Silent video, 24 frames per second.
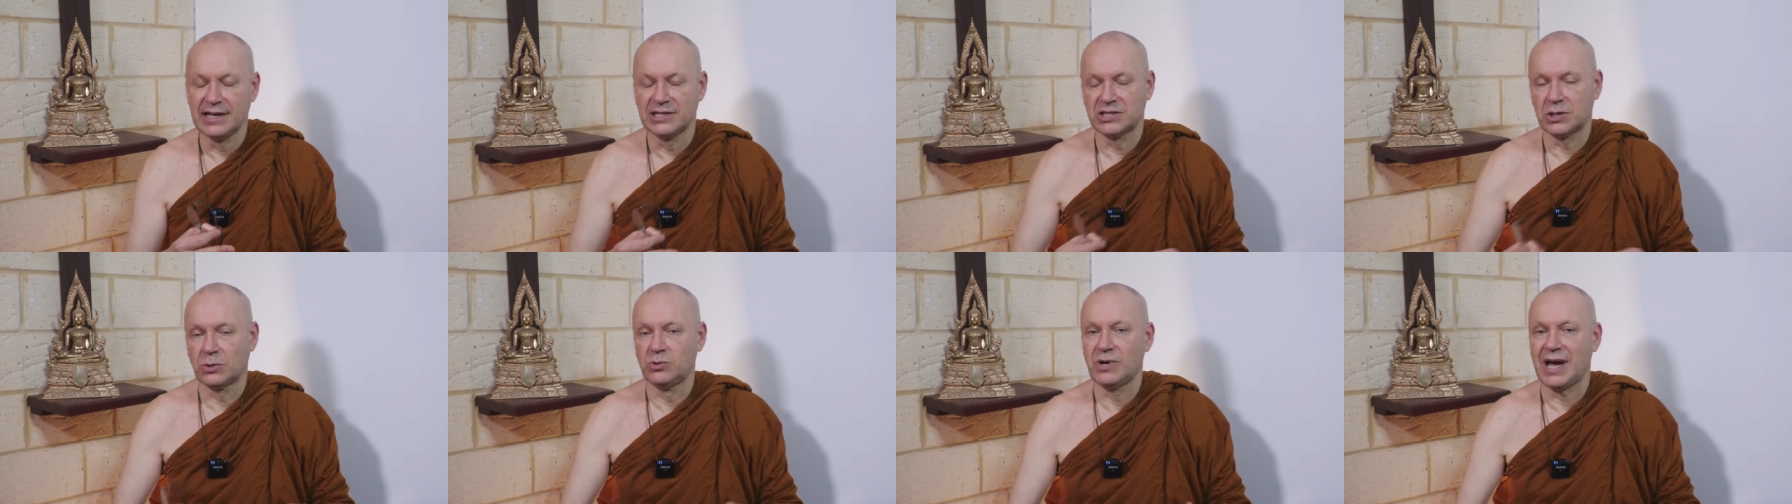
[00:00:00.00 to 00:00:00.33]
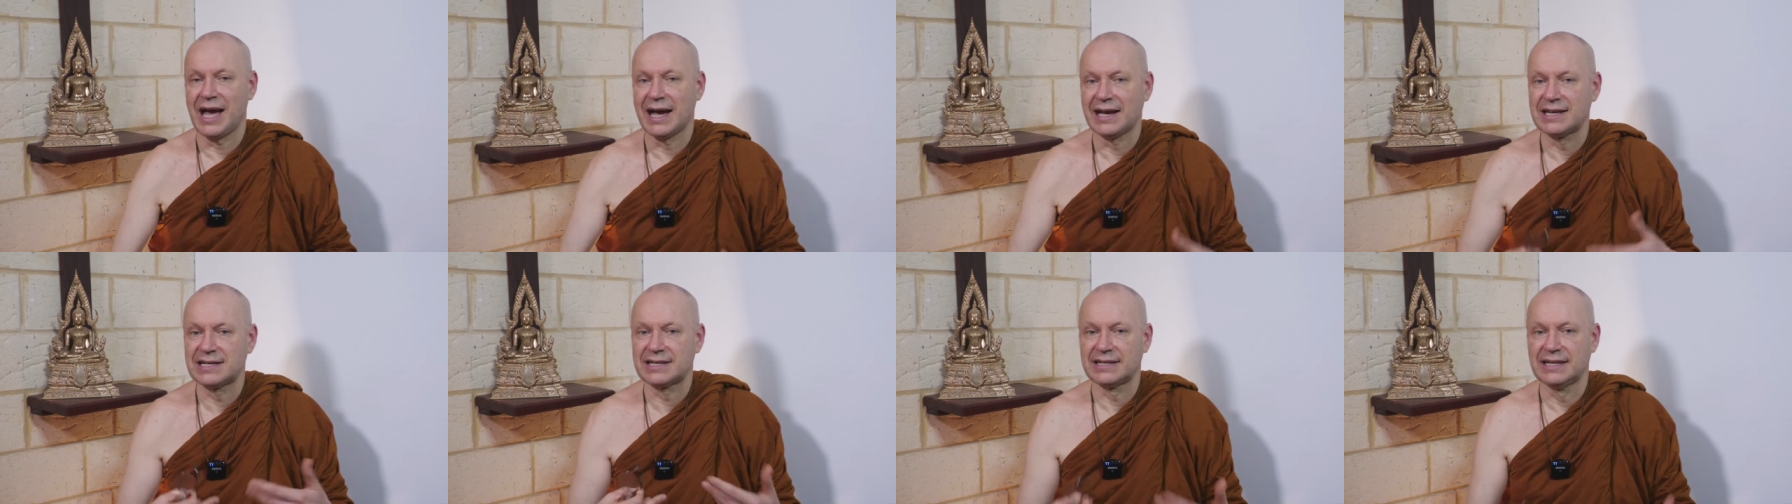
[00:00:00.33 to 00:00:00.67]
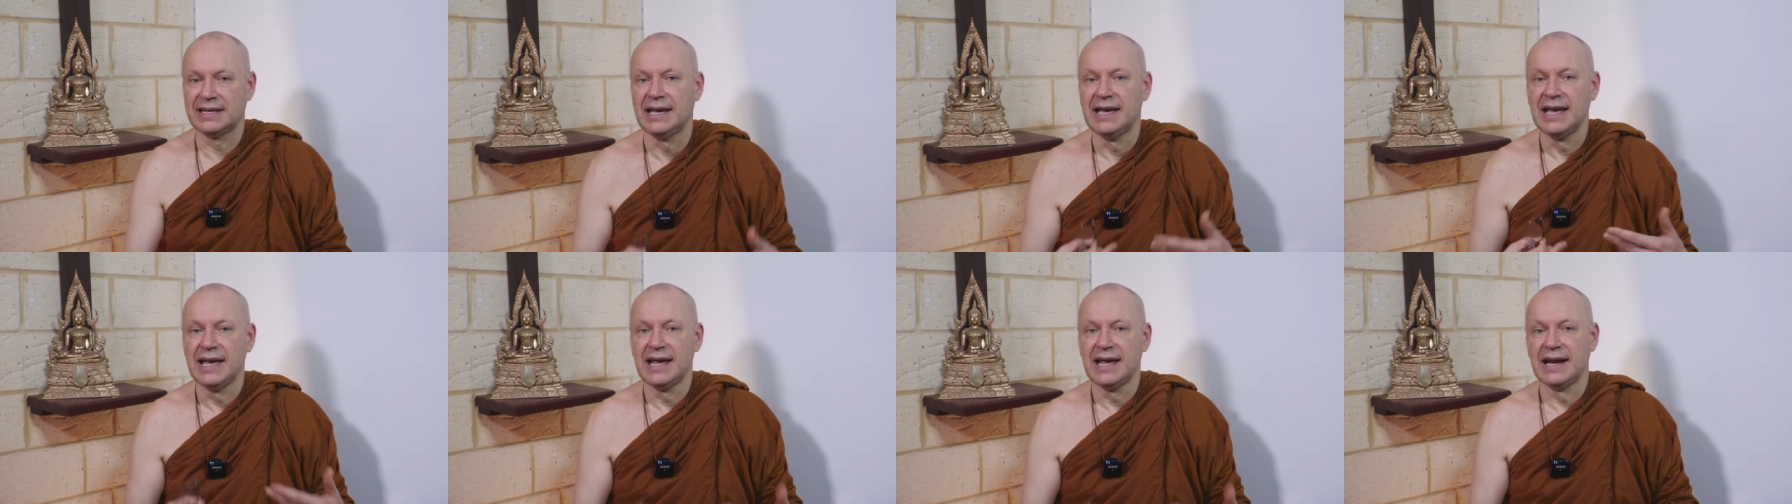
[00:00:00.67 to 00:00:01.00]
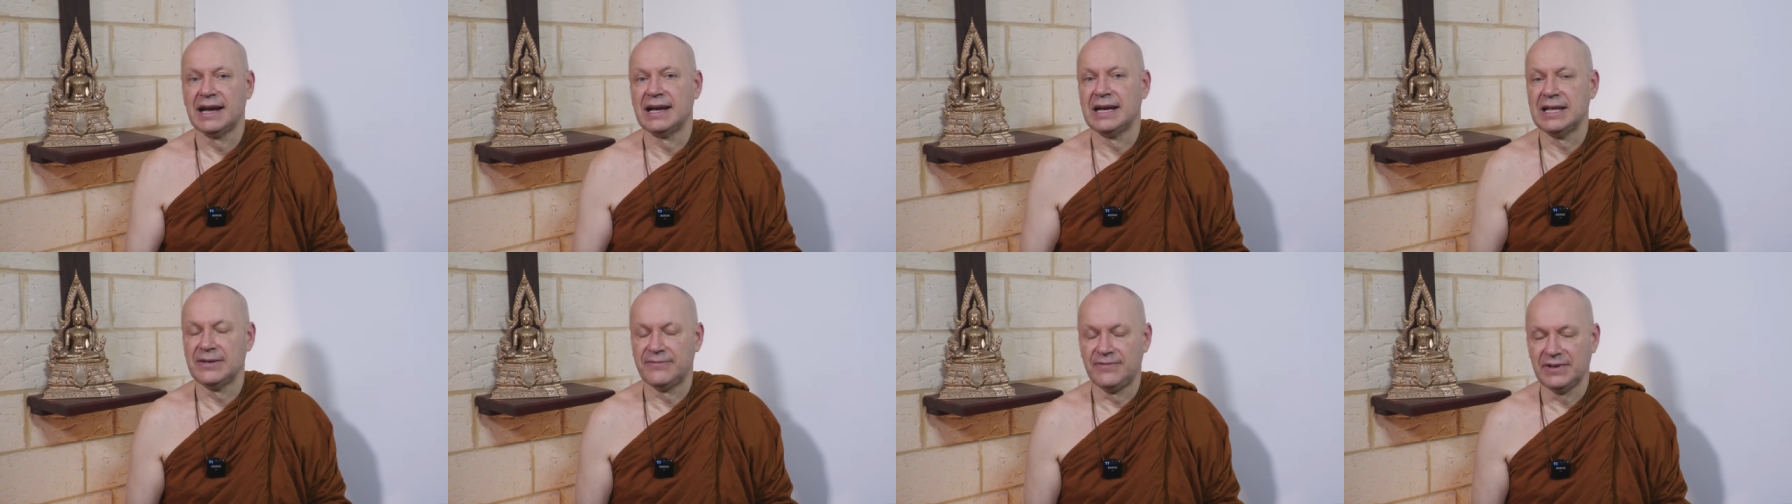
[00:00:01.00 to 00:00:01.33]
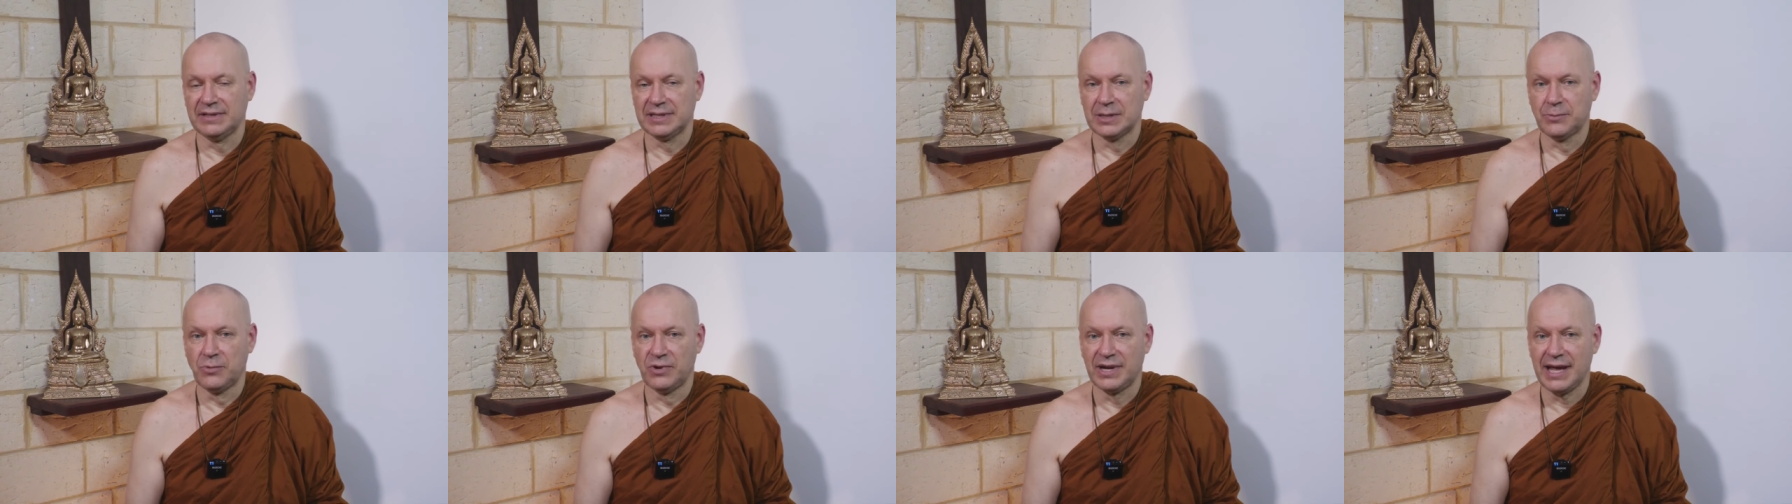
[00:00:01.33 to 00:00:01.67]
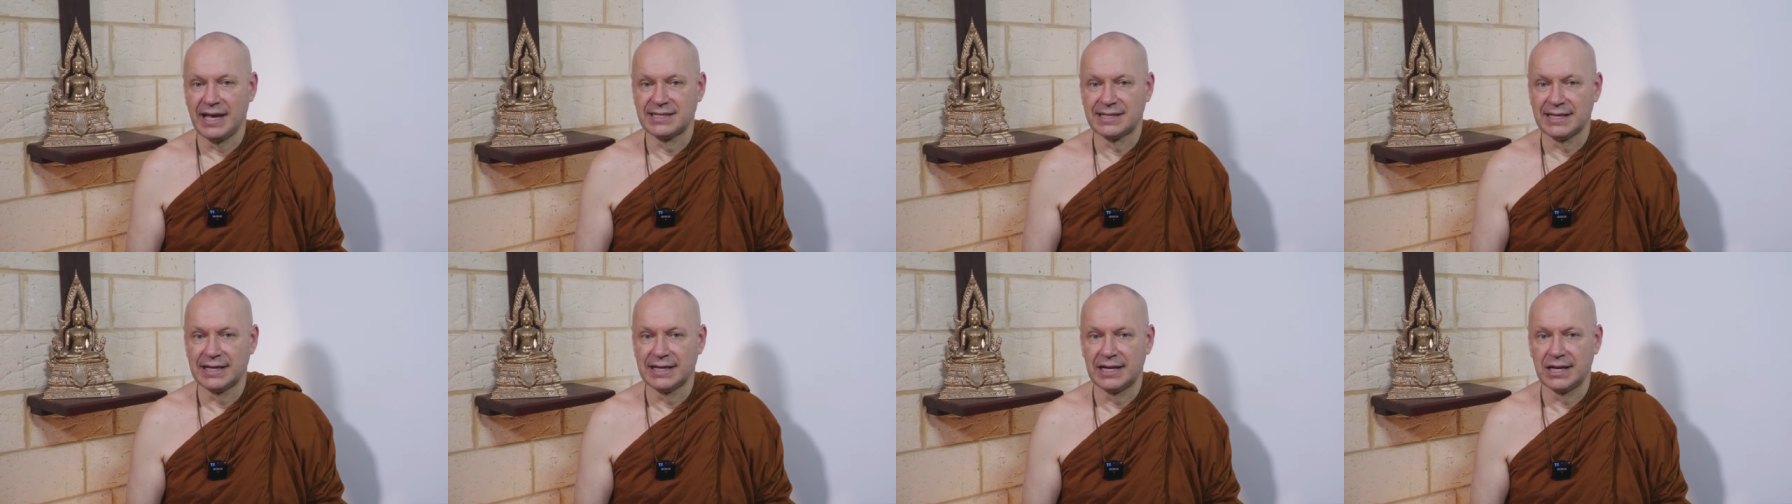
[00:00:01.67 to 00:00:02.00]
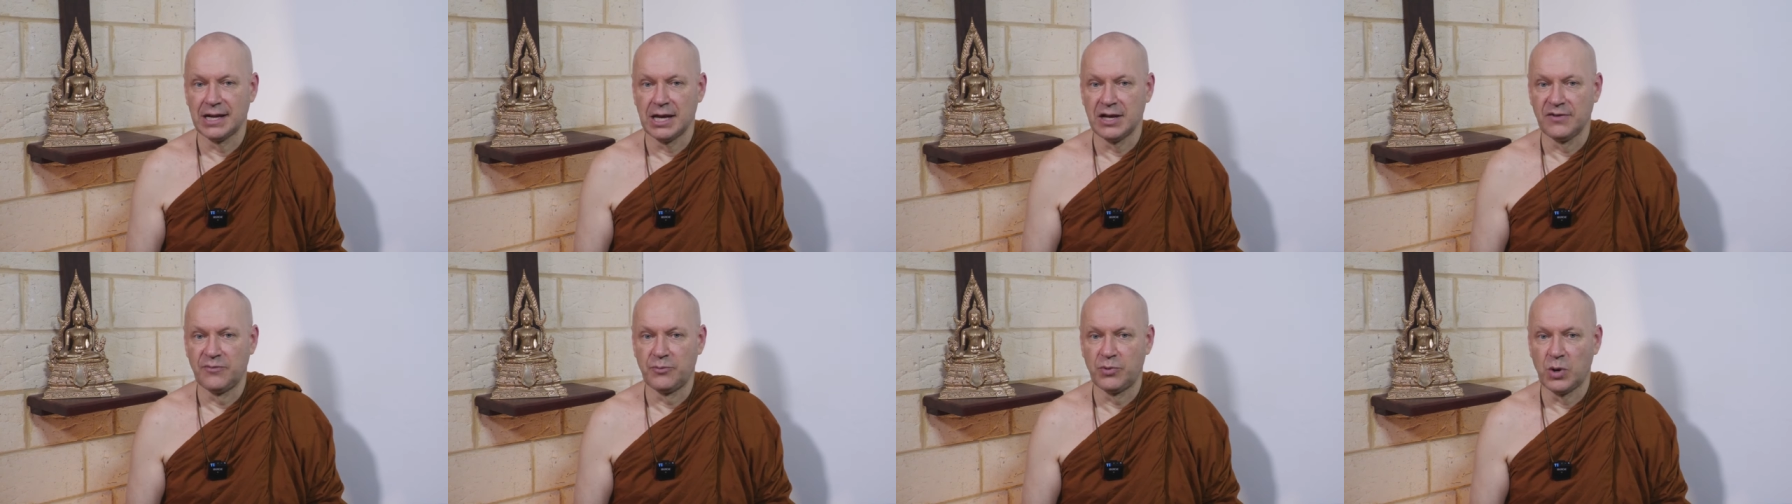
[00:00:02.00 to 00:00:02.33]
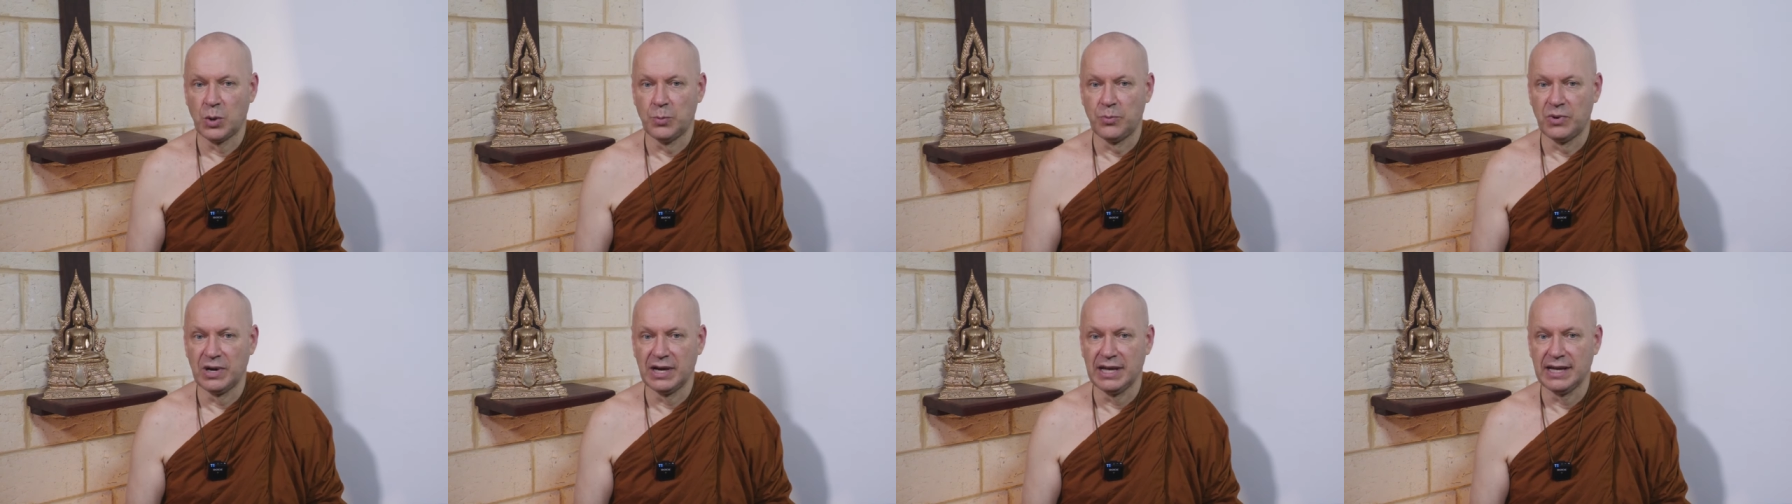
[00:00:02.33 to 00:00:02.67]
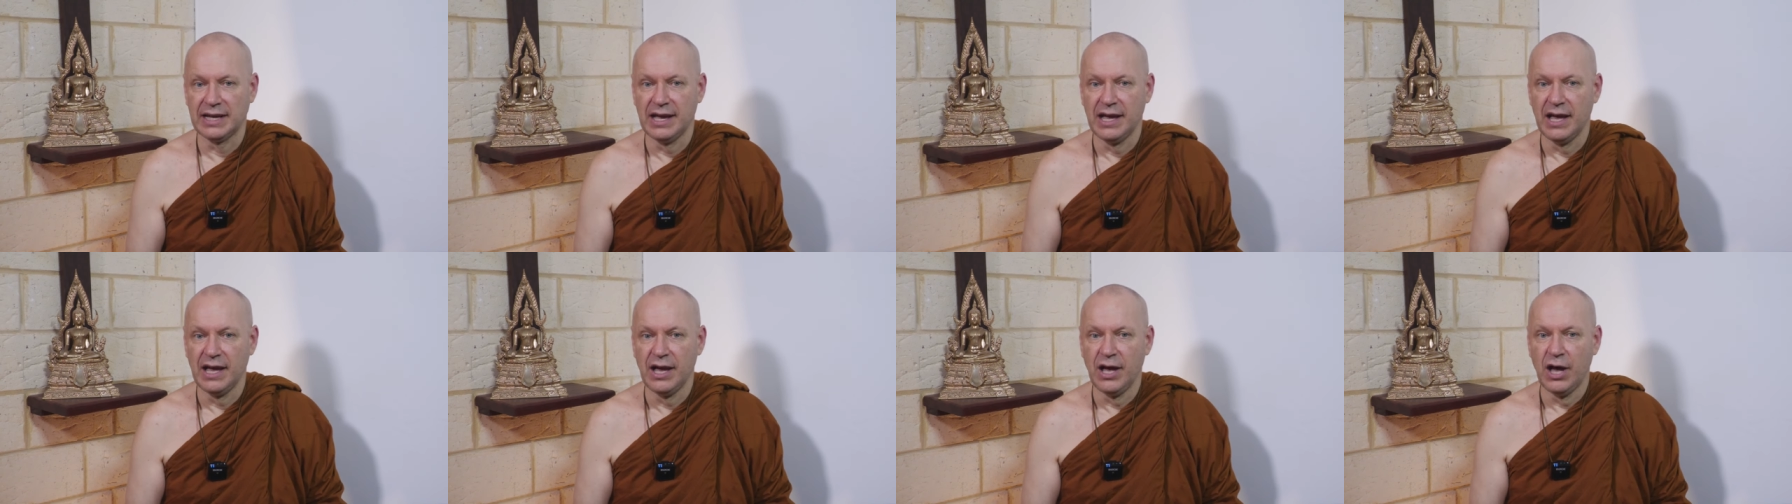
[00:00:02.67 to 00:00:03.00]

So you're actually living the monastic life properly.